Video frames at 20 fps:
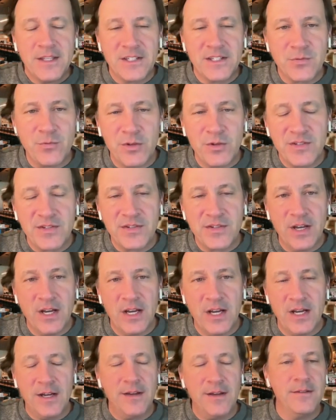this was
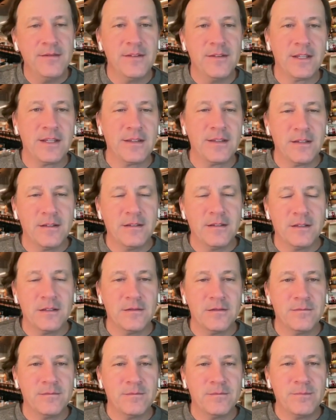
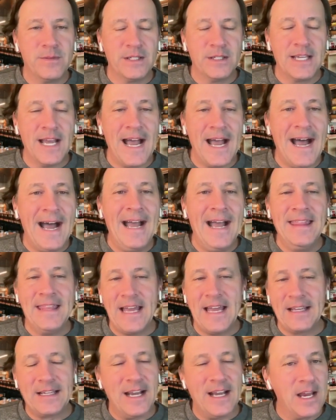the guy
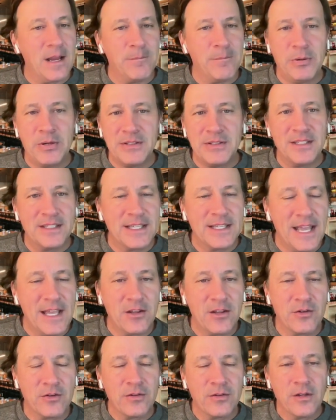that kind of put
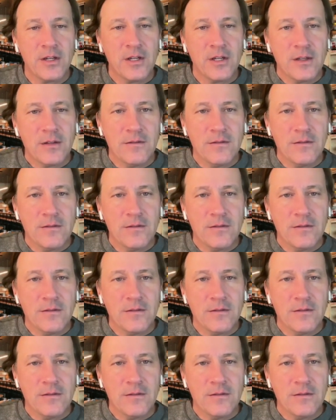together